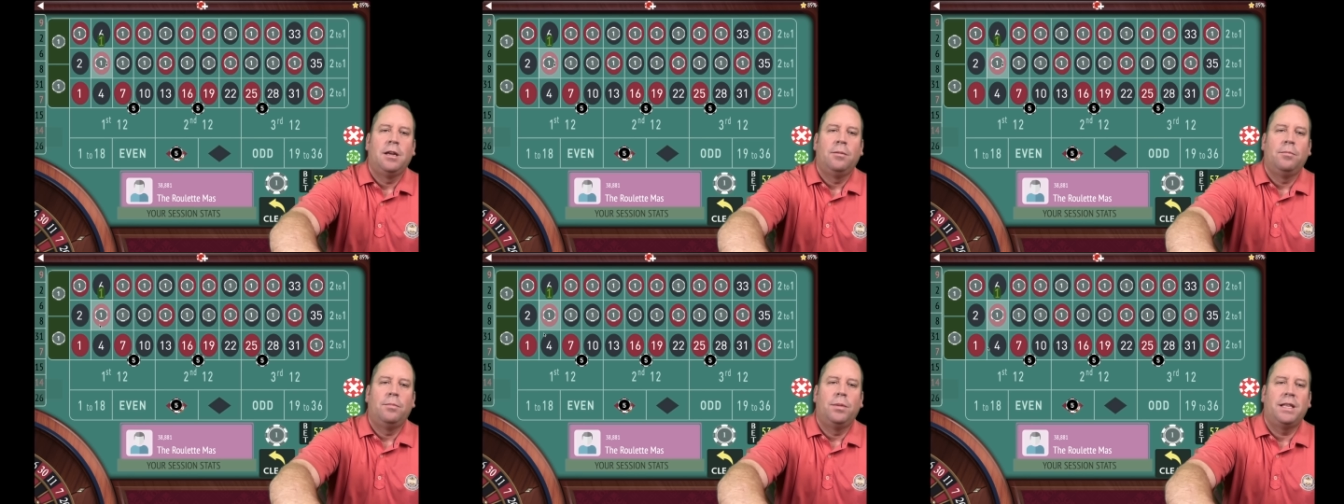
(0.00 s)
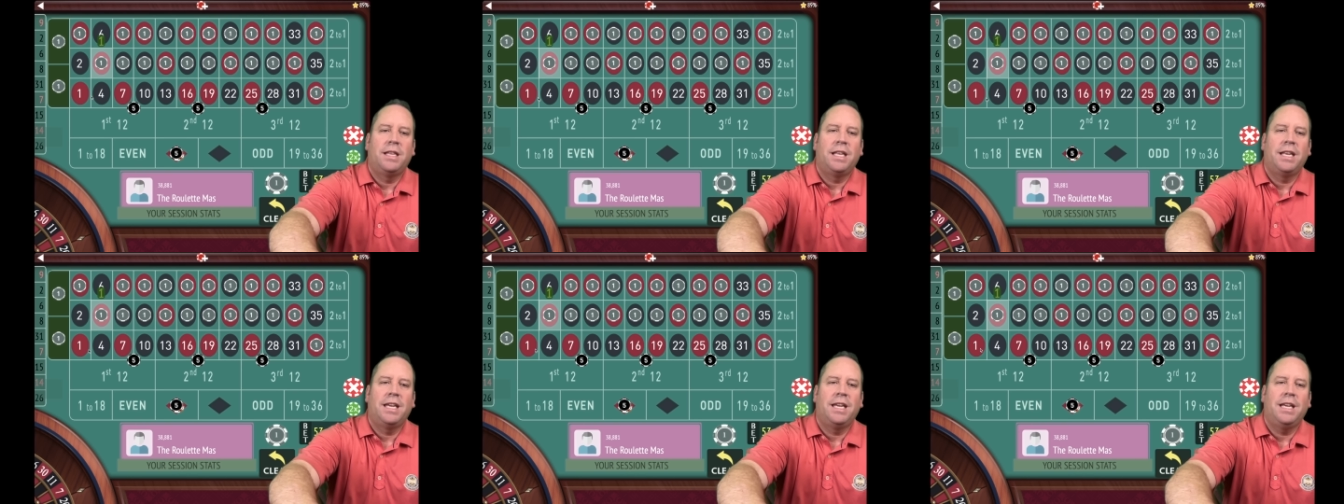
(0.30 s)

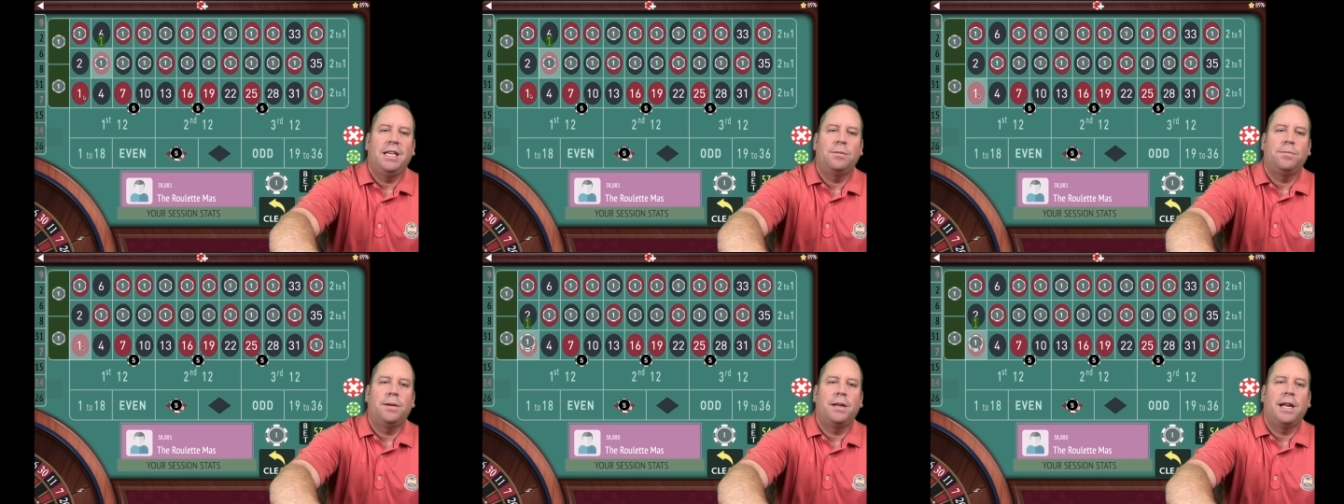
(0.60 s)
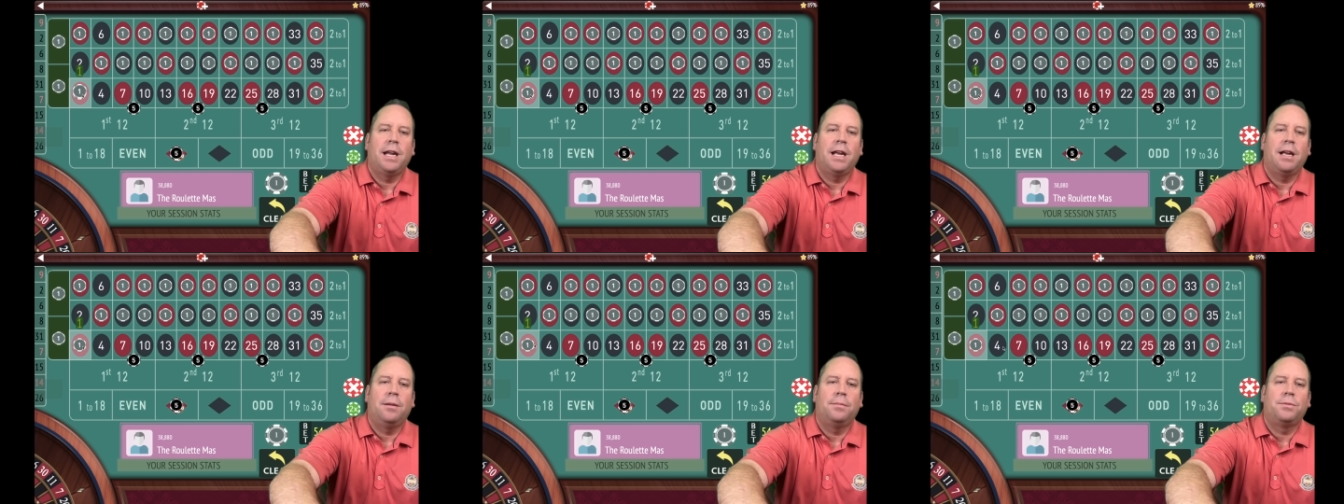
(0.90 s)
but that he's been
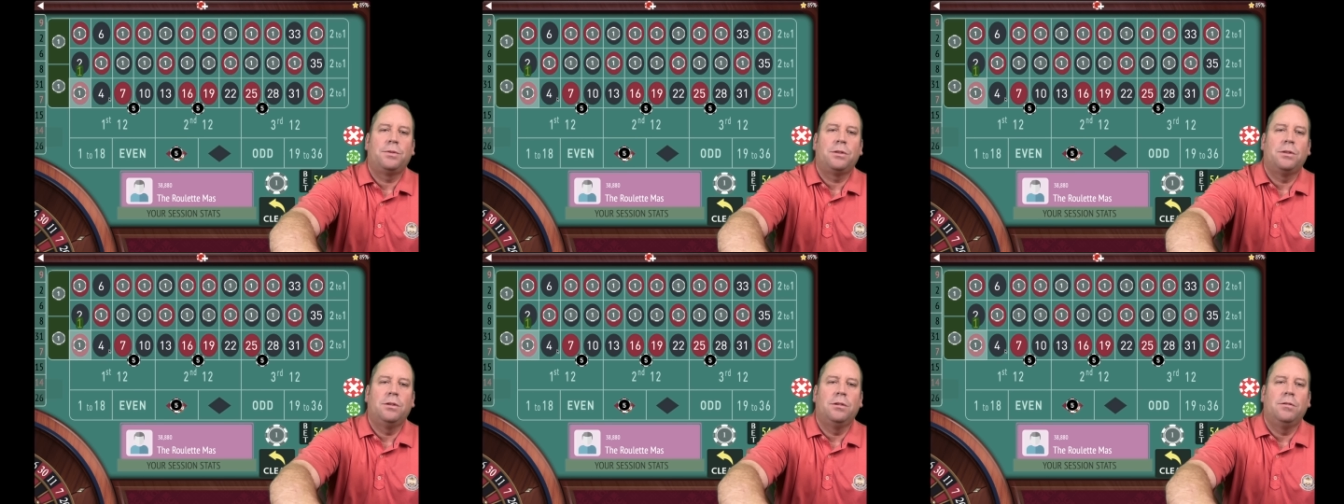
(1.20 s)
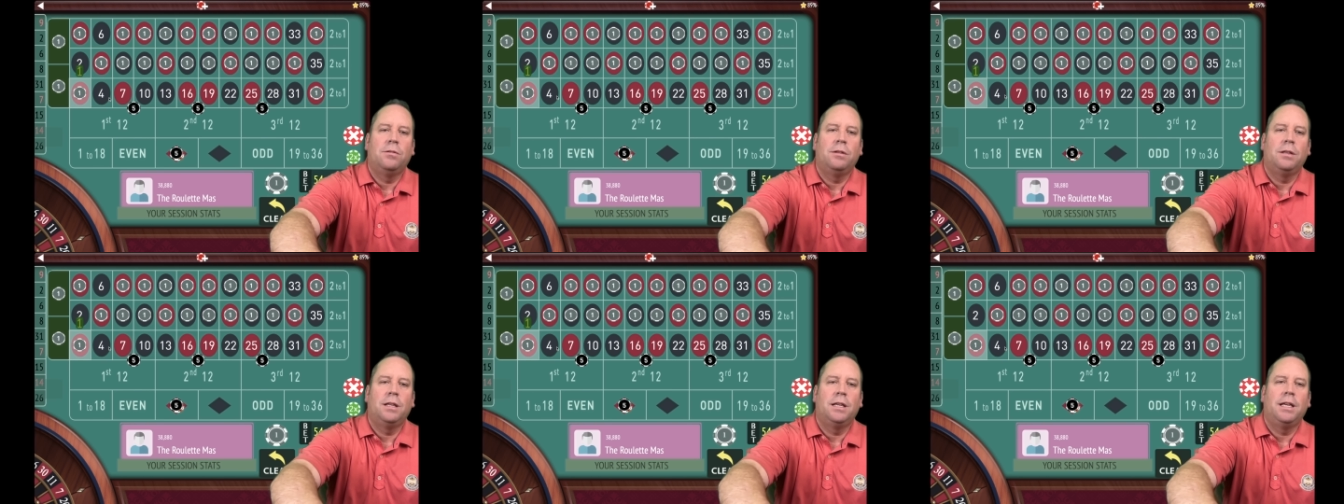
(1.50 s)

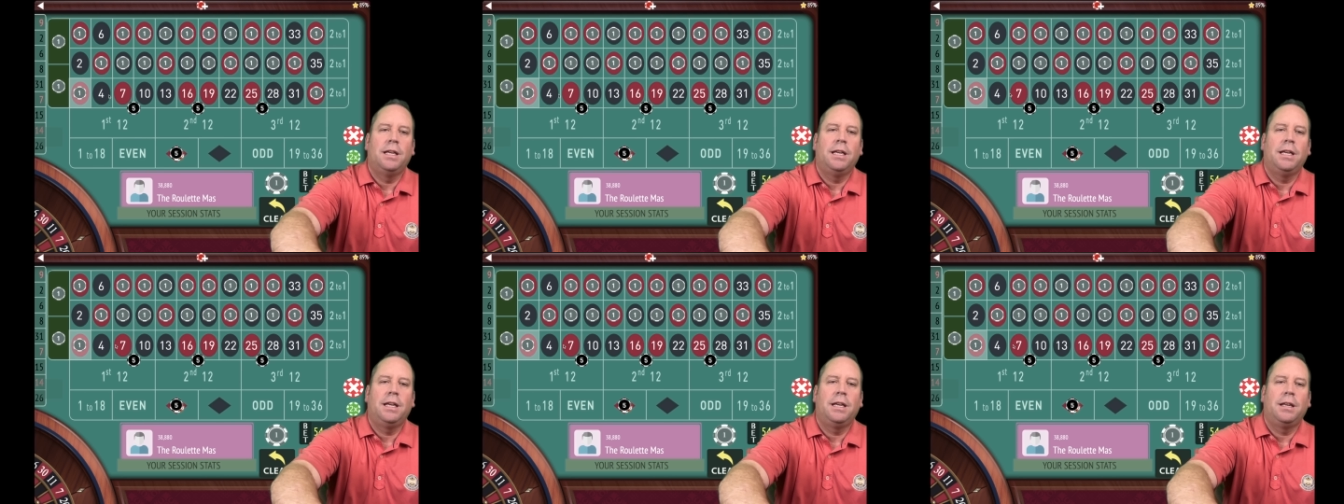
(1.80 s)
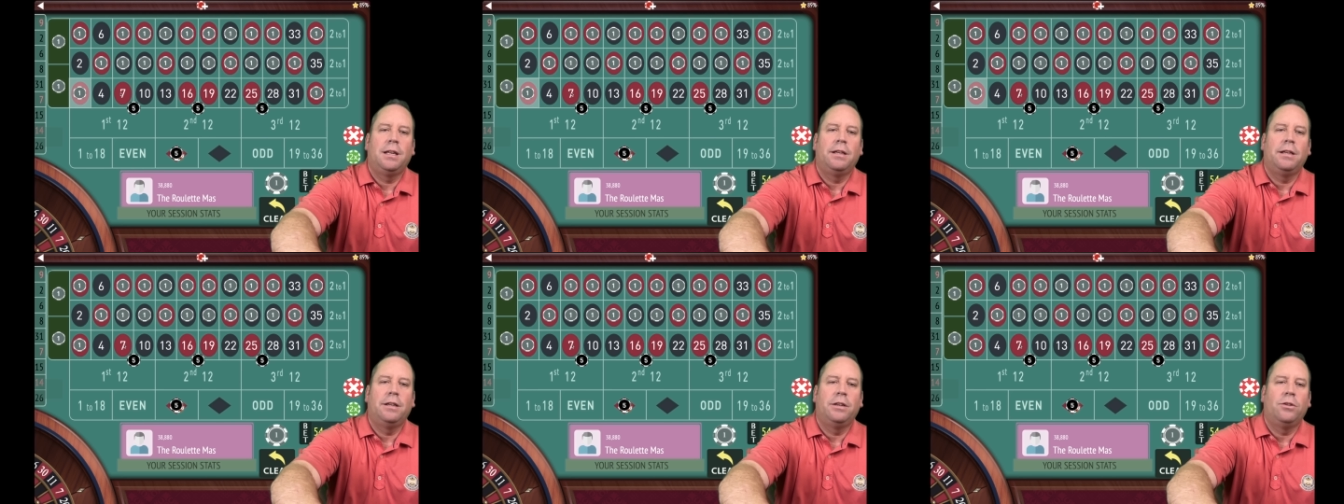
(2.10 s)
absolutely
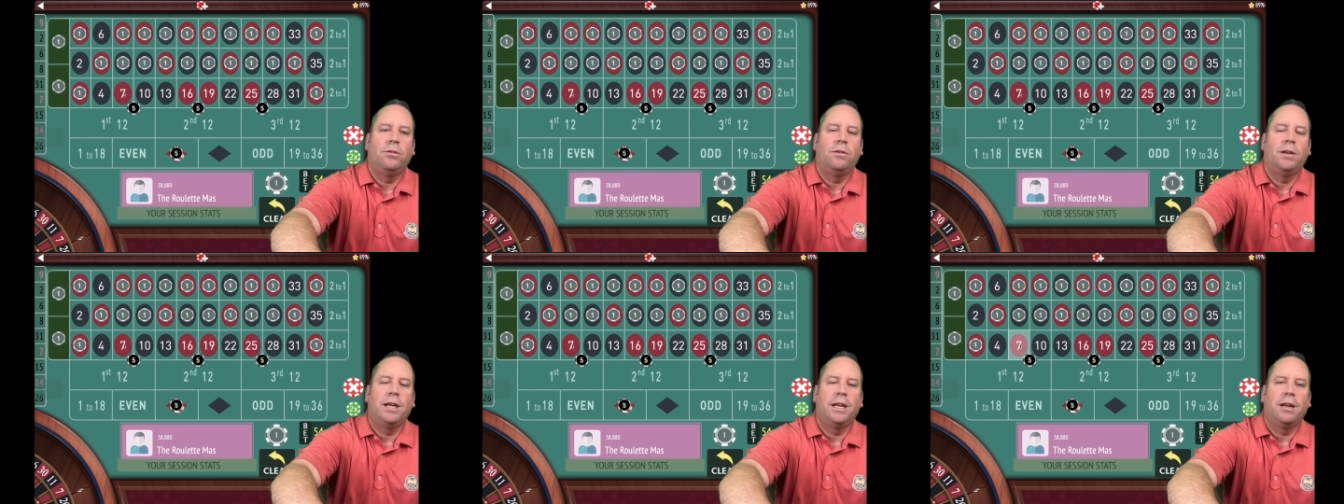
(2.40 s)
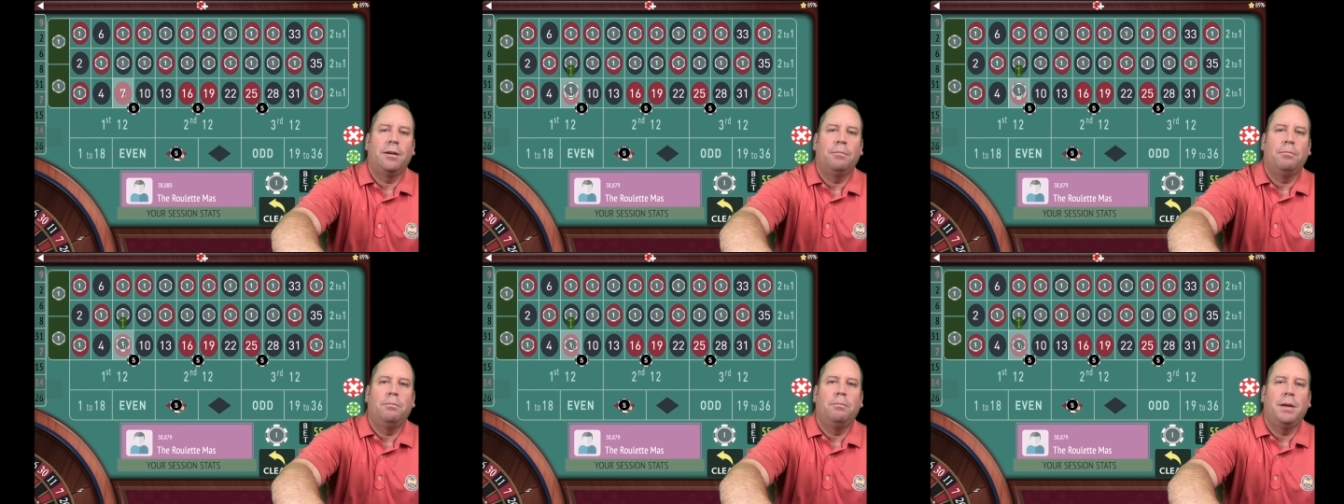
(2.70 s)
doing
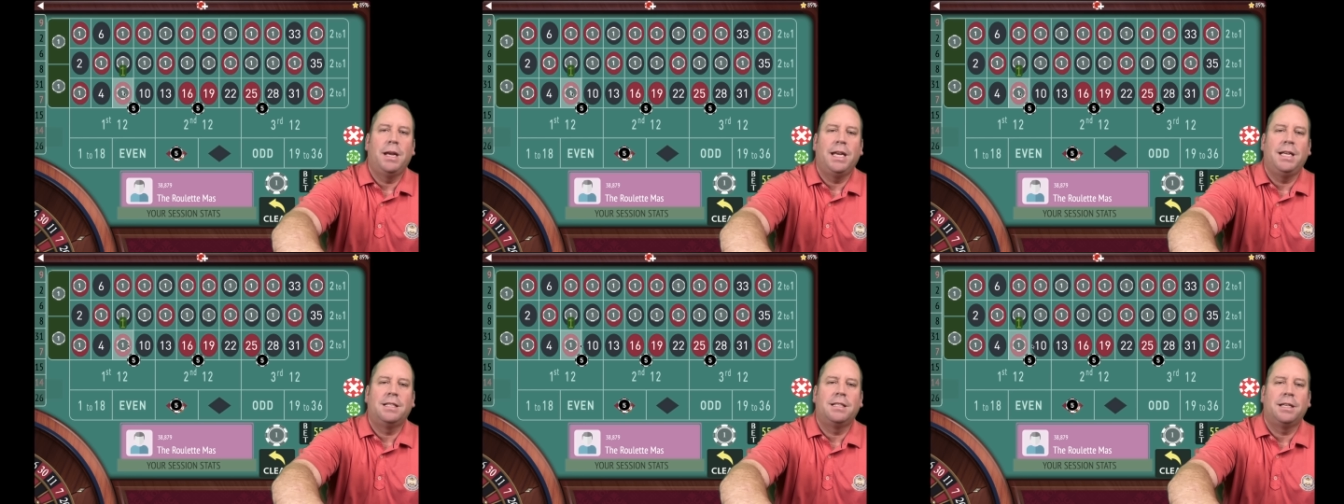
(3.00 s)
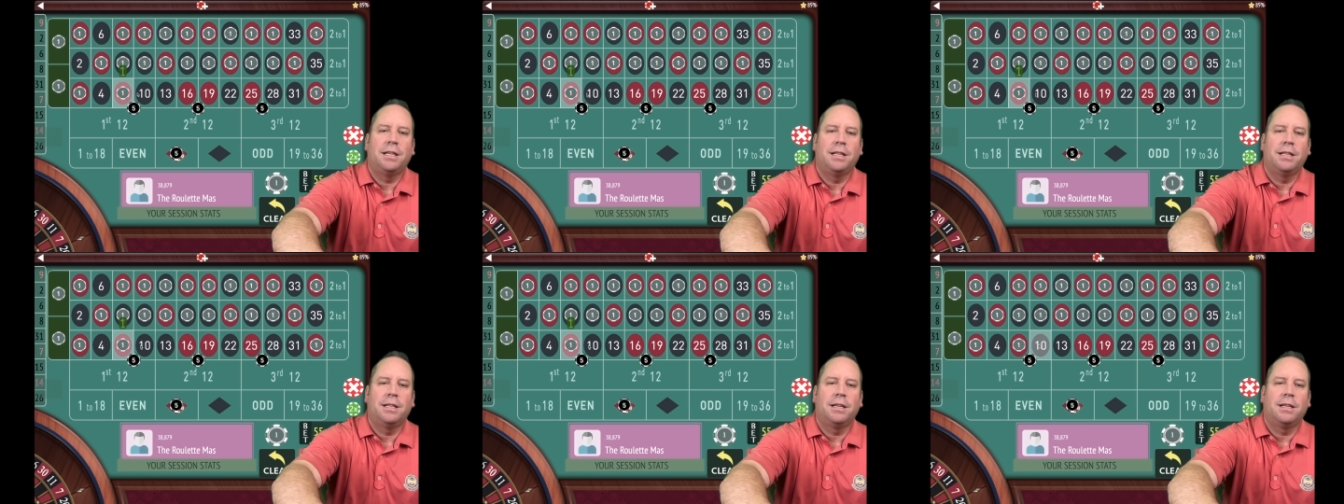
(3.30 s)

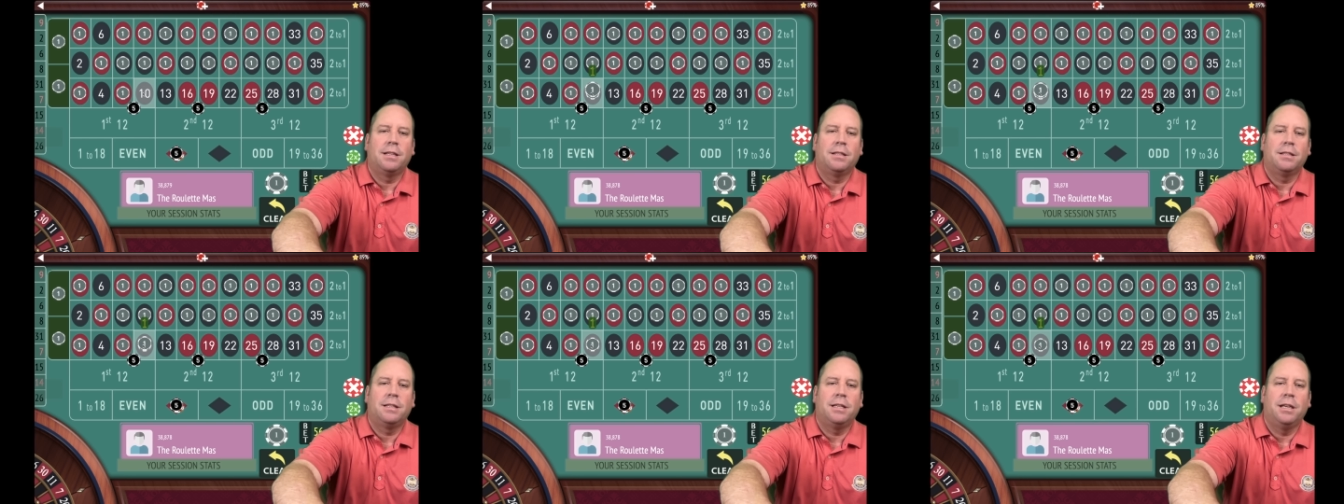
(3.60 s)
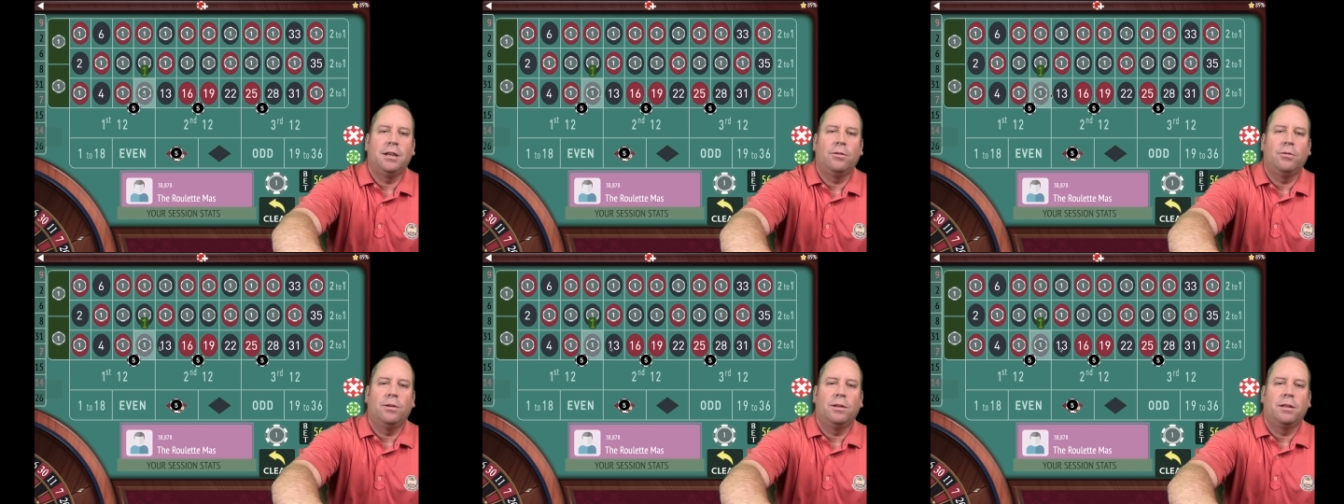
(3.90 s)
amazing at the
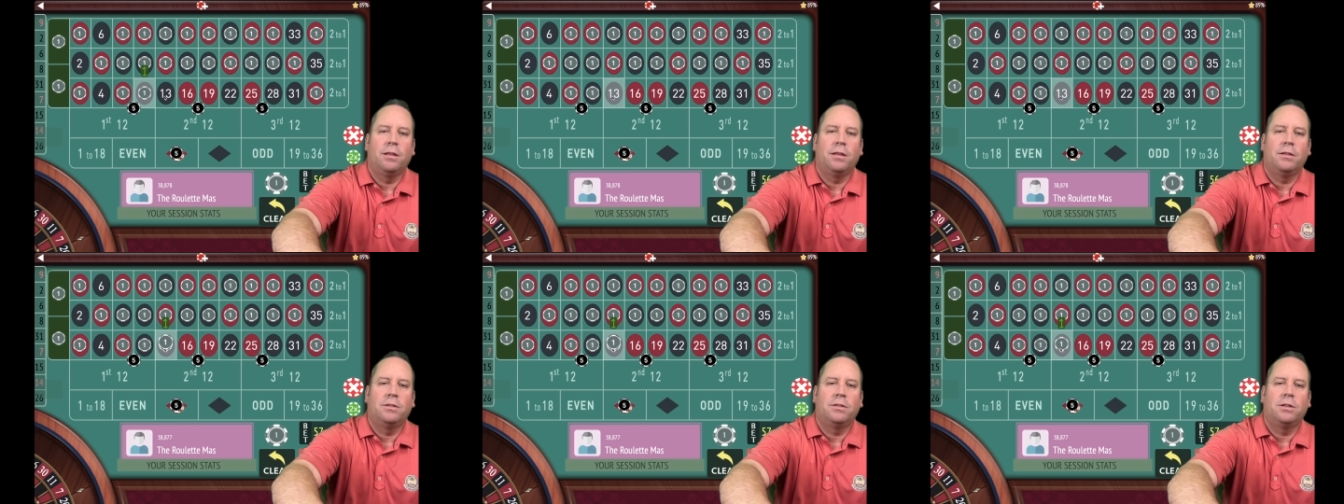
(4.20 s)
casino with this.